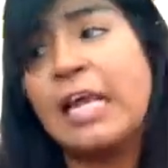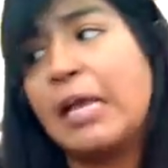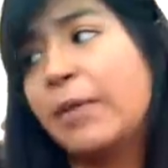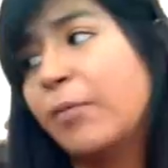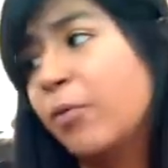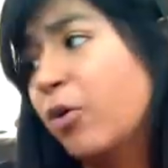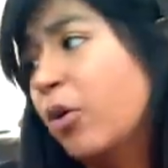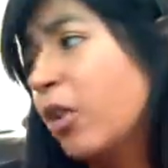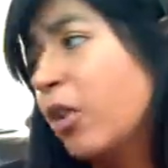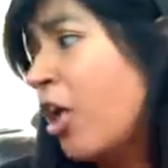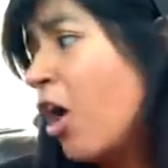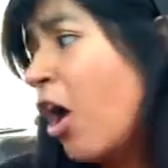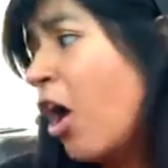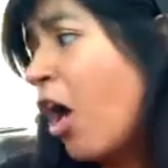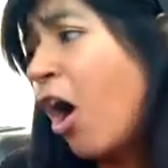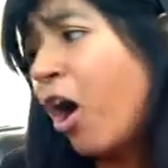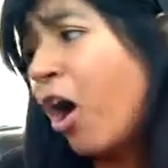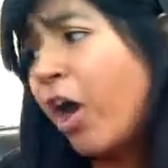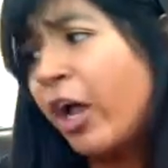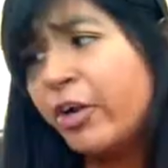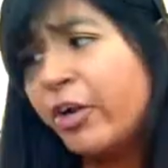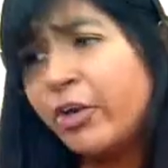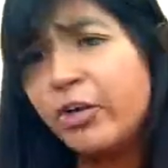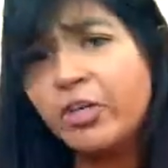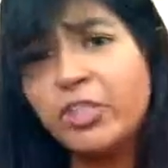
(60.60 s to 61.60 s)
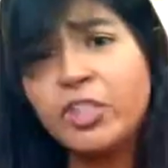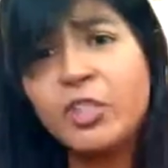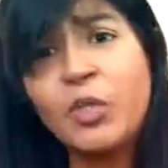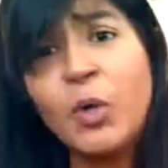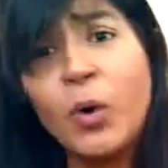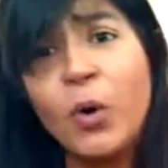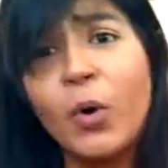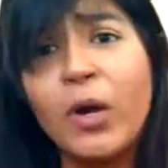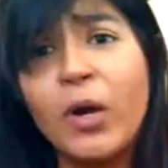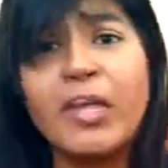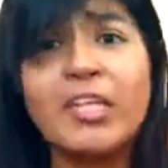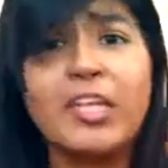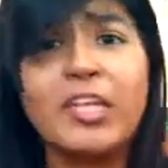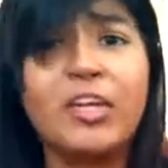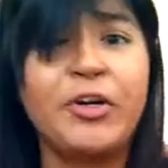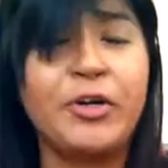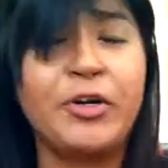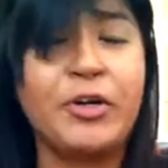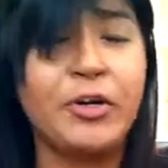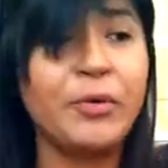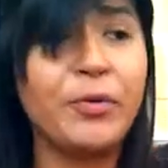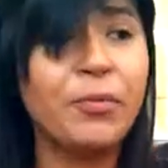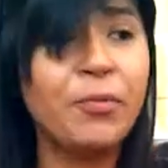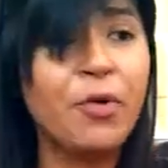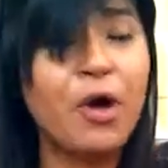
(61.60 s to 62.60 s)
table on her toys on
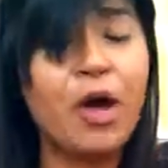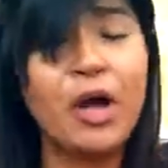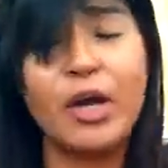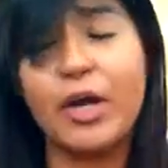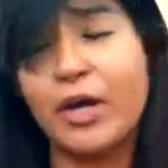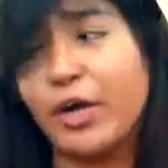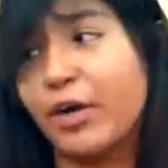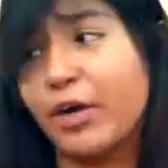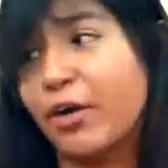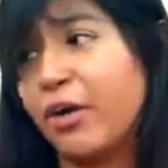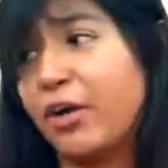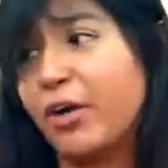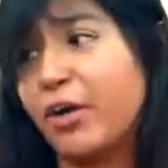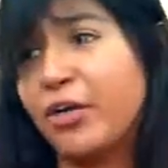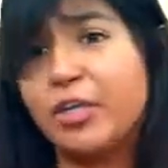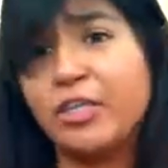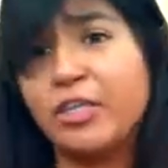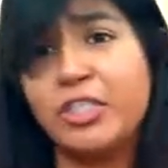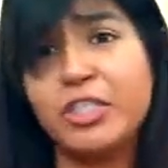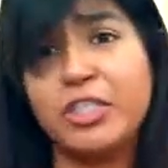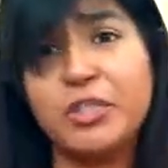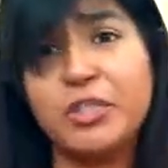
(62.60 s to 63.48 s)
her walker on her